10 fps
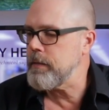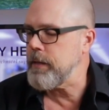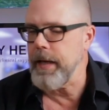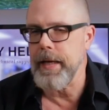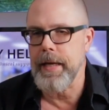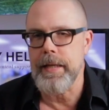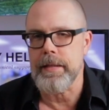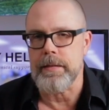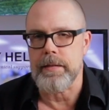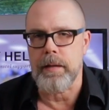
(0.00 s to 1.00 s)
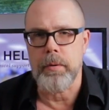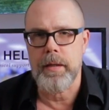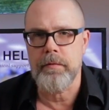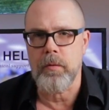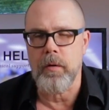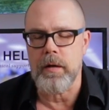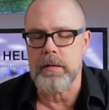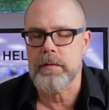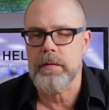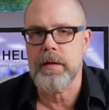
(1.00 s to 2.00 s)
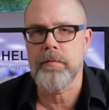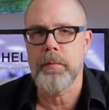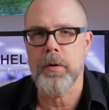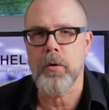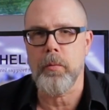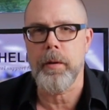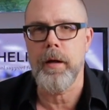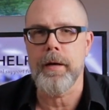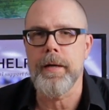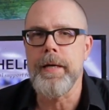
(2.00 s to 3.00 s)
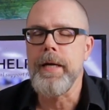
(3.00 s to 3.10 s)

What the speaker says: tiny kittens, I believe it was. Give them a little plug.